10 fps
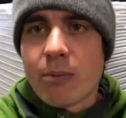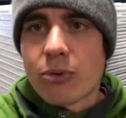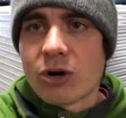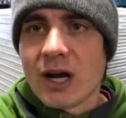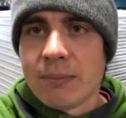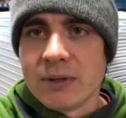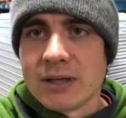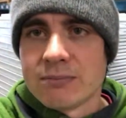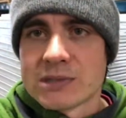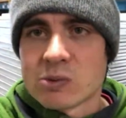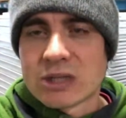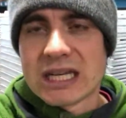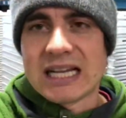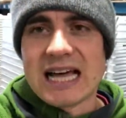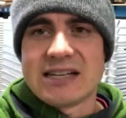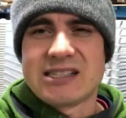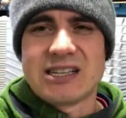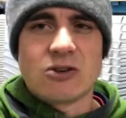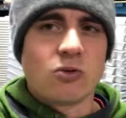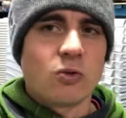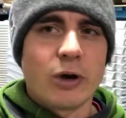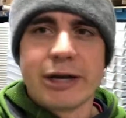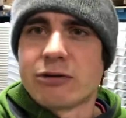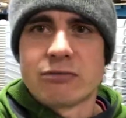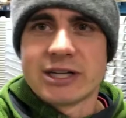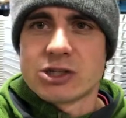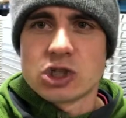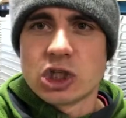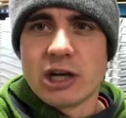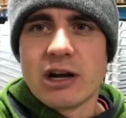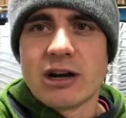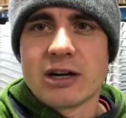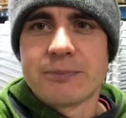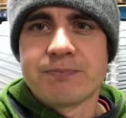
problems with the classic white resin chair.